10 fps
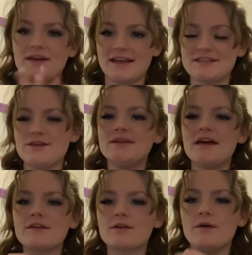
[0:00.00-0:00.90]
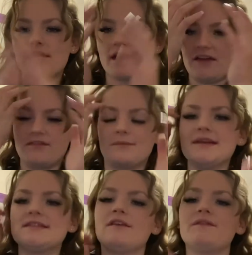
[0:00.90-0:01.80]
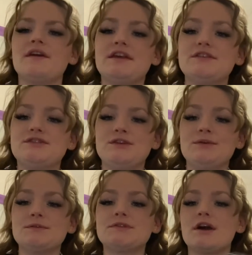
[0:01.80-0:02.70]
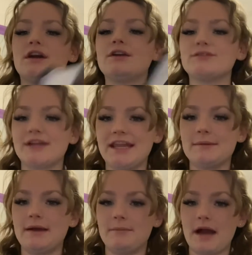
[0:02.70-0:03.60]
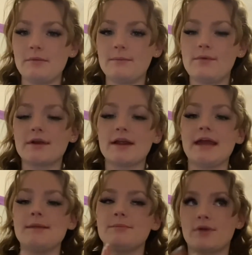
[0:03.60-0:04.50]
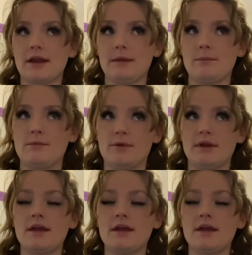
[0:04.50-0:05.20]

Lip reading: so another goal that I have for myself is to start reading my Bible more and praying more.